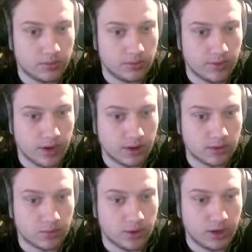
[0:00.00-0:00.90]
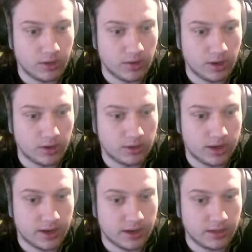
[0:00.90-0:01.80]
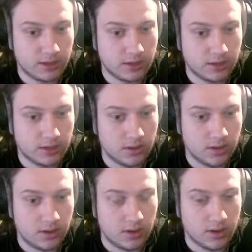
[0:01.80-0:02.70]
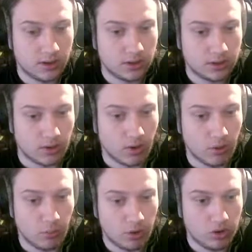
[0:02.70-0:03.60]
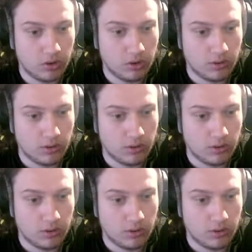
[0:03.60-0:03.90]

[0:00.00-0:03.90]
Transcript: right, so 23 says 0, 1,